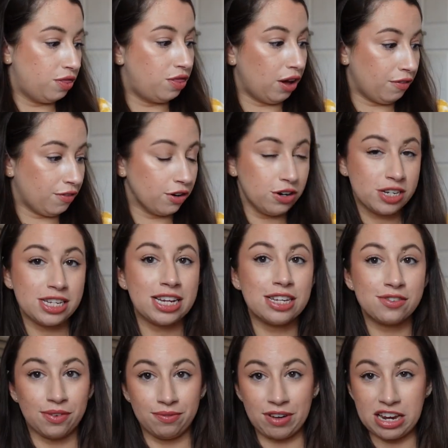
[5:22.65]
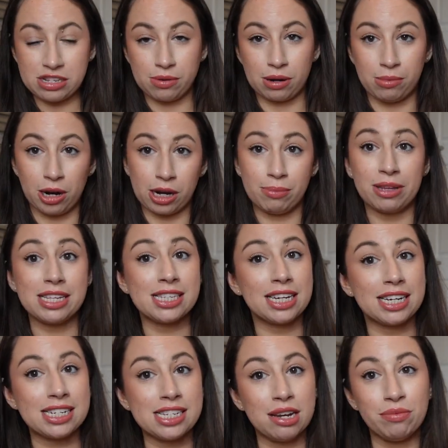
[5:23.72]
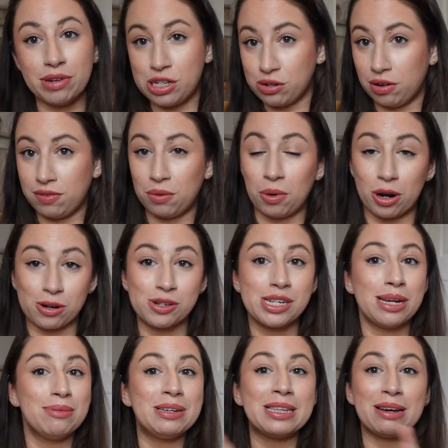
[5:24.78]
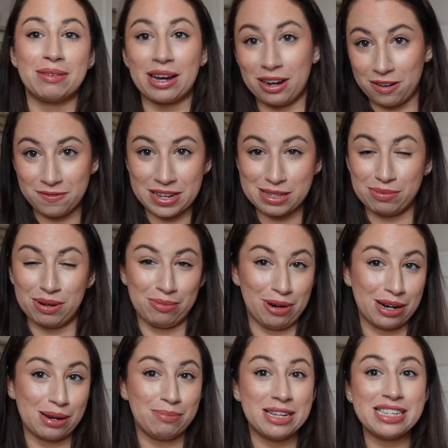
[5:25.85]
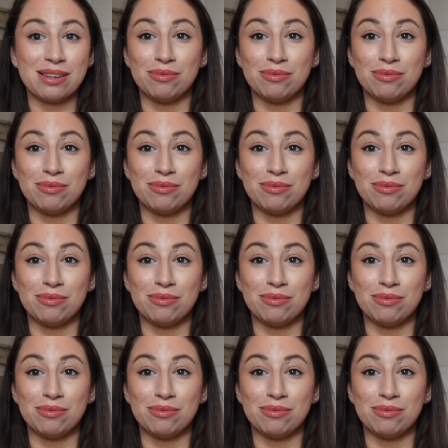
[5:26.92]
The first is from Facebook Marketplace. Like I said, we do have a water table that we got on Facebook Marketplace.